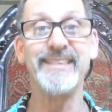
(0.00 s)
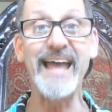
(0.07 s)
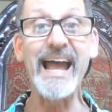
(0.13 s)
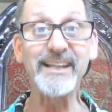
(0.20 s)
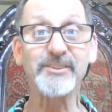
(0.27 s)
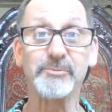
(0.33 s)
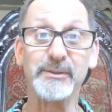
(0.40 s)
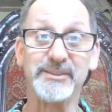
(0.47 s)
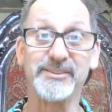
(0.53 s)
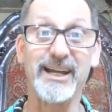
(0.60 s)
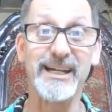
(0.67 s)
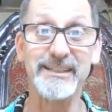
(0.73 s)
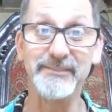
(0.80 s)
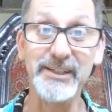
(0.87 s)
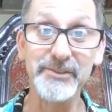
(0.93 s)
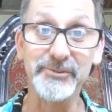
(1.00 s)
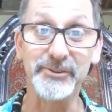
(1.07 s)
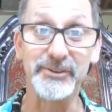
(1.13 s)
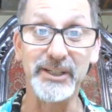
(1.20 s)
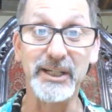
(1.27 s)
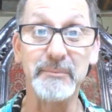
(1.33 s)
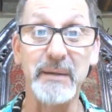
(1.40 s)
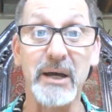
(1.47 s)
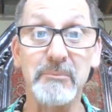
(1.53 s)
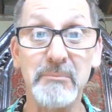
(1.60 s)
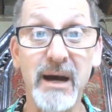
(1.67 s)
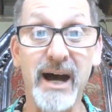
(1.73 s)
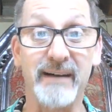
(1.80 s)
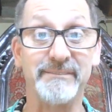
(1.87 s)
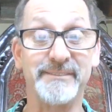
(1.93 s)
That's what's kind of interesting about
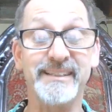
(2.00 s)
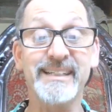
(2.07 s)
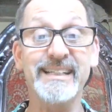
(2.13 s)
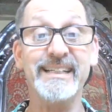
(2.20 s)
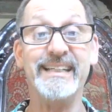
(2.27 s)
MUF,